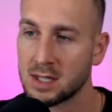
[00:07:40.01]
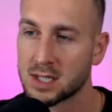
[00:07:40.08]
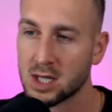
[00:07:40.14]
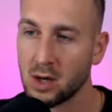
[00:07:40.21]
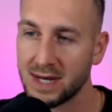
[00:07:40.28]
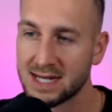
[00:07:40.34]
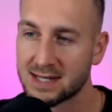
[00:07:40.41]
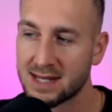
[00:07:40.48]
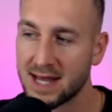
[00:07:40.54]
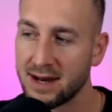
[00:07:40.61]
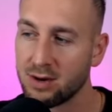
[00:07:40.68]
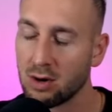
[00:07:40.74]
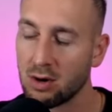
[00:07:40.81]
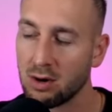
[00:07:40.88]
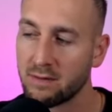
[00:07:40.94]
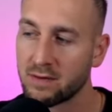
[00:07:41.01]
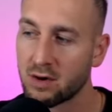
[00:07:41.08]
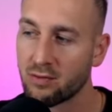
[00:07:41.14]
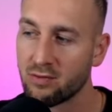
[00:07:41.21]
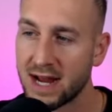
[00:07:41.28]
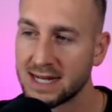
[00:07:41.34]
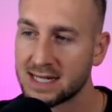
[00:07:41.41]
So instead of
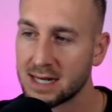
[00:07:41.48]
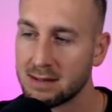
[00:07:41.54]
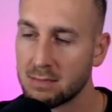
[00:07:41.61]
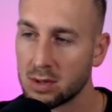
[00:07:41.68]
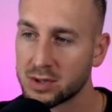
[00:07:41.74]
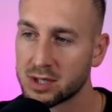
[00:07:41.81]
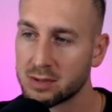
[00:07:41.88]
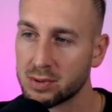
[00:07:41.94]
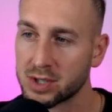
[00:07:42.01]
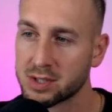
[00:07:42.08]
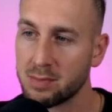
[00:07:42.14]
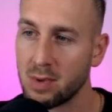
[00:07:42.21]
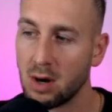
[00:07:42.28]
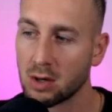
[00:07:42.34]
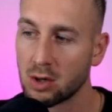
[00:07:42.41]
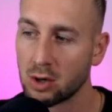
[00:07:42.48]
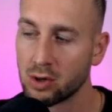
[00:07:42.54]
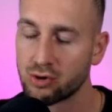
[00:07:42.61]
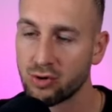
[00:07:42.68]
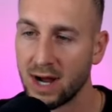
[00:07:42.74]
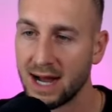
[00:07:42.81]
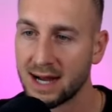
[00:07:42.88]
creating multiple smart
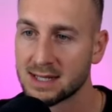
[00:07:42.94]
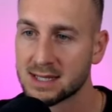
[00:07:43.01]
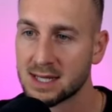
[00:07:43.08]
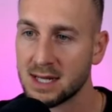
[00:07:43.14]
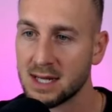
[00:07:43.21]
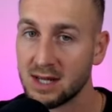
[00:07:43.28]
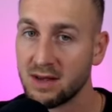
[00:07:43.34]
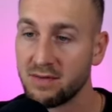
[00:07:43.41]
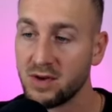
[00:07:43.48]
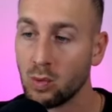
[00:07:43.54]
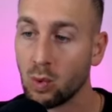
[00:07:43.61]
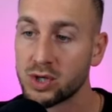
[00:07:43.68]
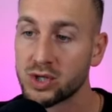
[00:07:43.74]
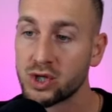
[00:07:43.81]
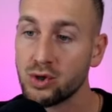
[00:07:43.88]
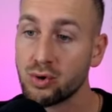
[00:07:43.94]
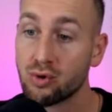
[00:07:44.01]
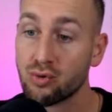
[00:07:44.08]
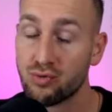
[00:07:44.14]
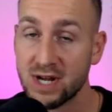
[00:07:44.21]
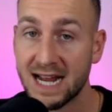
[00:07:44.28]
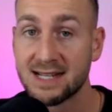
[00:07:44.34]
contracts, if you want to
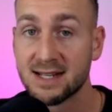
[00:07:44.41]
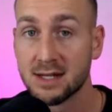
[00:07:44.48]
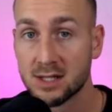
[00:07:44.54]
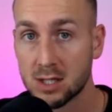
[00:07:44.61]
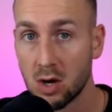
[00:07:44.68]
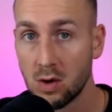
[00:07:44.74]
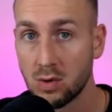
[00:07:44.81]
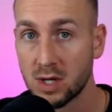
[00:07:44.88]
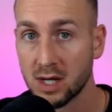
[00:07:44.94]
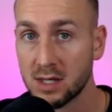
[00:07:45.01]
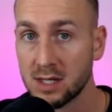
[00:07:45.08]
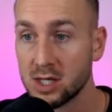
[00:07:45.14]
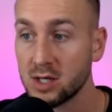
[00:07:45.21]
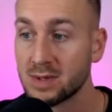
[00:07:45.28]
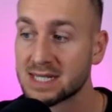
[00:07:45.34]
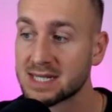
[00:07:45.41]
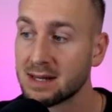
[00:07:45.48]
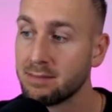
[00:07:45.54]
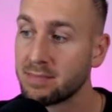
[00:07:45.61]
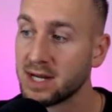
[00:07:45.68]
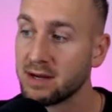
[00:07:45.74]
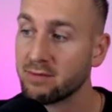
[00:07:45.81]
create a token, you
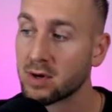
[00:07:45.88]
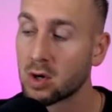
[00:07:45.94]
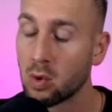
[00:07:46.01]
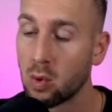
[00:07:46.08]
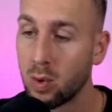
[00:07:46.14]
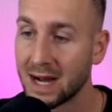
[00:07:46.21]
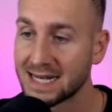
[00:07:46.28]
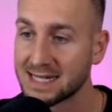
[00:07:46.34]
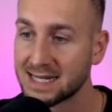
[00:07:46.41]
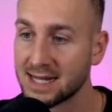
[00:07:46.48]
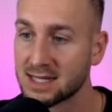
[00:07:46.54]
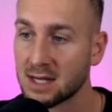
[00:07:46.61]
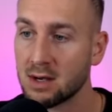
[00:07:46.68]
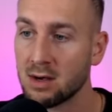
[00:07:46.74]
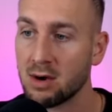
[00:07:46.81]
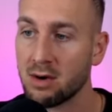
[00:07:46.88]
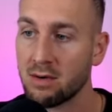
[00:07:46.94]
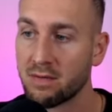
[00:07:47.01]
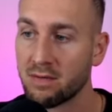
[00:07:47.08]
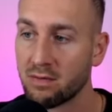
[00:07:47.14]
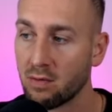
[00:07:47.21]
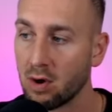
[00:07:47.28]
simply request it
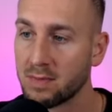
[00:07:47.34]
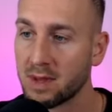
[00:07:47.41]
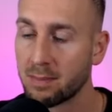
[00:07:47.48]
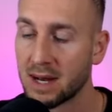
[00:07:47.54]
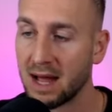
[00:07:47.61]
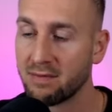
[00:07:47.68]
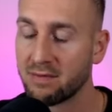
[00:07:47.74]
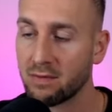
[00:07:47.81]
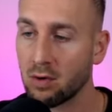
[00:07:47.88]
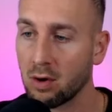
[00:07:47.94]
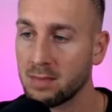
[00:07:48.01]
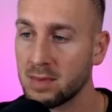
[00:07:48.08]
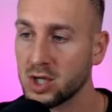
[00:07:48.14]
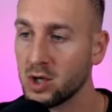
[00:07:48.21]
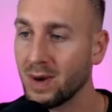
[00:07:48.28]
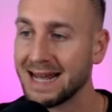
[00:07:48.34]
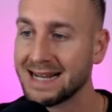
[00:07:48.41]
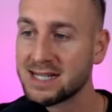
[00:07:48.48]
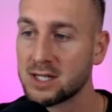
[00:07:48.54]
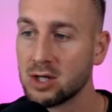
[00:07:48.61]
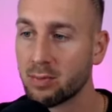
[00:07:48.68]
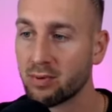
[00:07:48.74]
from the platform, you
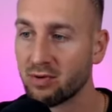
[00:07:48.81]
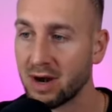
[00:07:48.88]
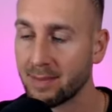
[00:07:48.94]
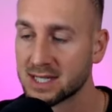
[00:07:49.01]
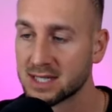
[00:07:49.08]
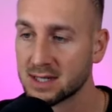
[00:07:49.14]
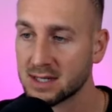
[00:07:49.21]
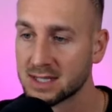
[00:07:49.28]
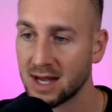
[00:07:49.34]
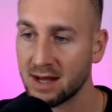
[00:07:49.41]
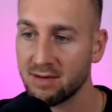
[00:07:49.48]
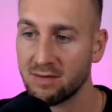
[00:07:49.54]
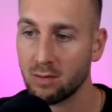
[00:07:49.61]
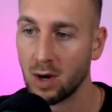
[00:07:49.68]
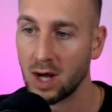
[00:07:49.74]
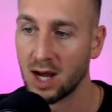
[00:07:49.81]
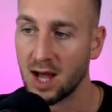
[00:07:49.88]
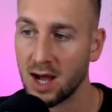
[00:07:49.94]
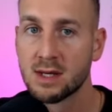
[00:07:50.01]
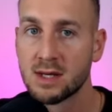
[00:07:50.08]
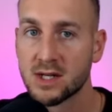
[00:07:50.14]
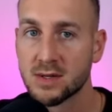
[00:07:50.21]
enter your parameters and
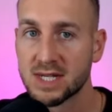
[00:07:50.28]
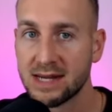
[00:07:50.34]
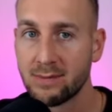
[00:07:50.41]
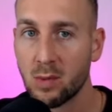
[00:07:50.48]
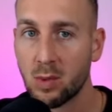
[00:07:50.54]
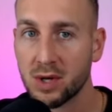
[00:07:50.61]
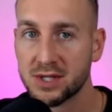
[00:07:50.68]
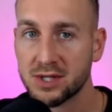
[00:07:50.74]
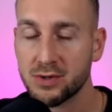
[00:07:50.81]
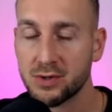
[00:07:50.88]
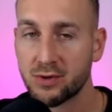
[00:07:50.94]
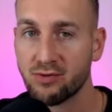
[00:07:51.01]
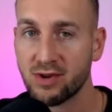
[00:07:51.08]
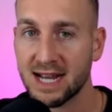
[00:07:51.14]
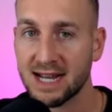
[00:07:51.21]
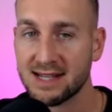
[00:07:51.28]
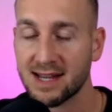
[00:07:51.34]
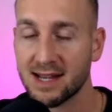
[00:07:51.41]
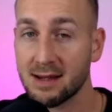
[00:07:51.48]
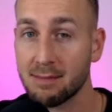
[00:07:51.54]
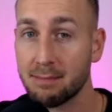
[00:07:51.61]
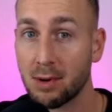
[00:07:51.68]
voila. So say we want to create
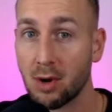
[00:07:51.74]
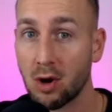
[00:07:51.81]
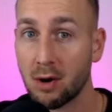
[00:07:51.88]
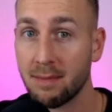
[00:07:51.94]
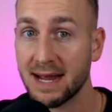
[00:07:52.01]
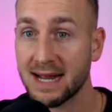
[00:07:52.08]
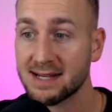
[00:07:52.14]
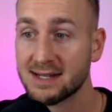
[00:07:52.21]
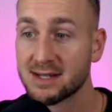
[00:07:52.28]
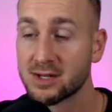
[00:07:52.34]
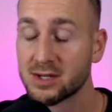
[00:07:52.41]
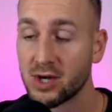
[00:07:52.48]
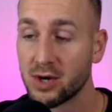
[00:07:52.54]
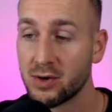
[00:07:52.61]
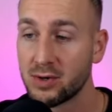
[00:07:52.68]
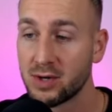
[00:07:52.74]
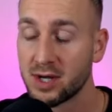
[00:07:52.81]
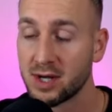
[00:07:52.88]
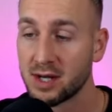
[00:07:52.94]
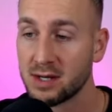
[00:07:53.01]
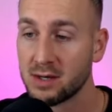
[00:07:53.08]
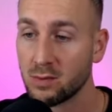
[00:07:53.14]
a blocmates
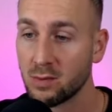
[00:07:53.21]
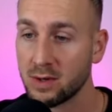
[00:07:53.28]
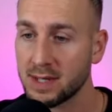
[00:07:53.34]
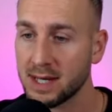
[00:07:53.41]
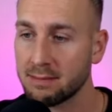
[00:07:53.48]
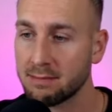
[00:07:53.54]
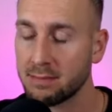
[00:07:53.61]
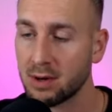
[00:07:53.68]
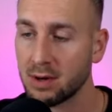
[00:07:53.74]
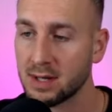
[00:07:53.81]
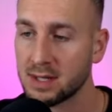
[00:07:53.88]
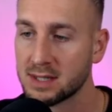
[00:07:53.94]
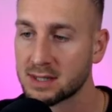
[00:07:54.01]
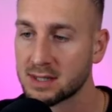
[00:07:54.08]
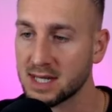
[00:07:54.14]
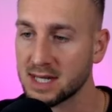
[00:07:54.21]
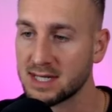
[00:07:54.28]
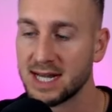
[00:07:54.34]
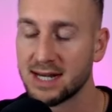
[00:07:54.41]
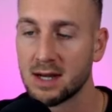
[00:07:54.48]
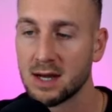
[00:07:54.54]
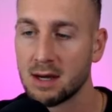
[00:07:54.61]
token, we would input the
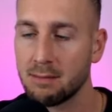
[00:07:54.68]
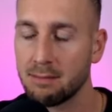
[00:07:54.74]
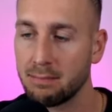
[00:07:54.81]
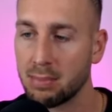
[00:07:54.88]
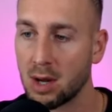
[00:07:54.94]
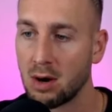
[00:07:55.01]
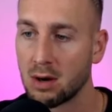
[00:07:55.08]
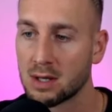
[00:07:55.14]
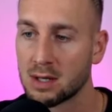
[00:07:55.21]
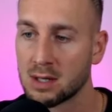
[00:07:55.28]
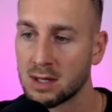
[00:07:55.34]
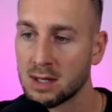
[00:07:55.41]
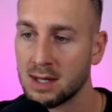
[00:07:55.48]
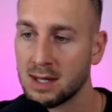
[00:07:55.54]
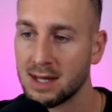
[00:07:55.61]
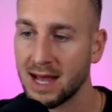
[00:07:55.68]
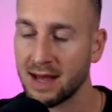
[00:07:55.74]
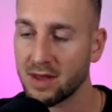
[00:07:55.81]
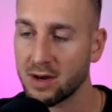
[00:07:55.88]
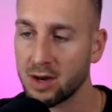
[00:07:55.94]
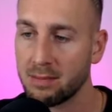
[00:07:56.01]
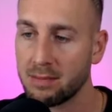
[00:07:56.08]
ticker, block, and
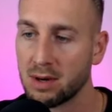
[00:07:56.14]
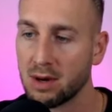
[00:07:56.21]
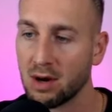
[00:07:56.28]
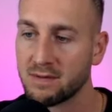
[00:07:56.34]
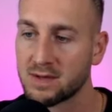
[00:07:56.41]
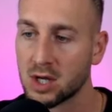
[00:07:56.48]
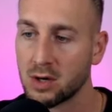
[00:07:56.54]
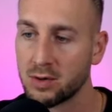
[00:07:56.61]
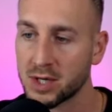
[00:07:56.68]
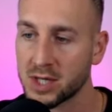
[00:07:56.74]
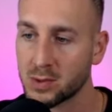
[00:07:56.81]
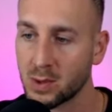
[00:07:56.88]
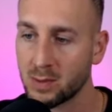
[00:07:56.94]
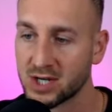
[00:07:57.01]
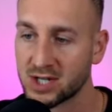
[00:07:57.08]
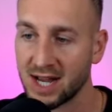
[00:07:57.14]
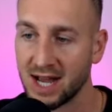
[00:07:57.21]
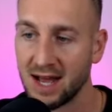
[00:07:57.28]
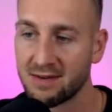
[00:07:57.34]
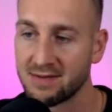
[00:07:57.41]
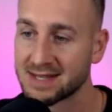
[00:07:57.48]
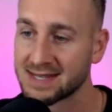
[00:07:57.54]
the number of tokens we wish to
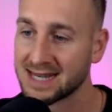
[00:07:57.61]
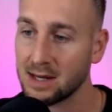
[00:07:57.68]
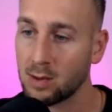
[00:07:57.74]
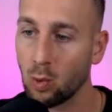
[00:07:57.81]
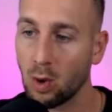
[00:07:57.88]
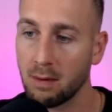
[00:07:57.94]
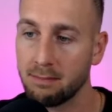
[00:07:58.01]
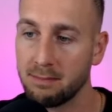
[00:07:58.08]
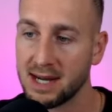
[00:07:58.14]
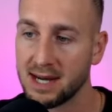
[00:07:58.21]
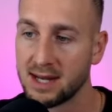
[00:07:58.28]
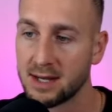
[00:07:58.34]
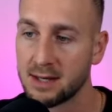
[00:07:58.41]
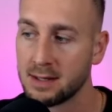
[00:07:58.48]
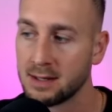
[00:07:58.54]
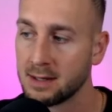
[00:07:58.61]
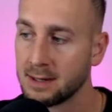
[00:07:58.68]
have, say 1 billion.